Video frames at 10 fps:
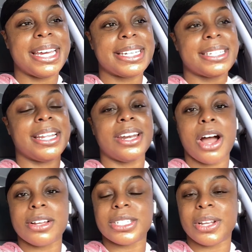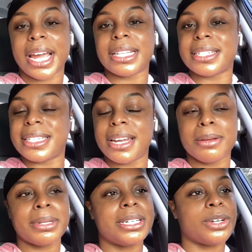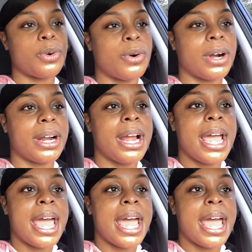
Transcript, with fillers: S and then also like the setup, the decor,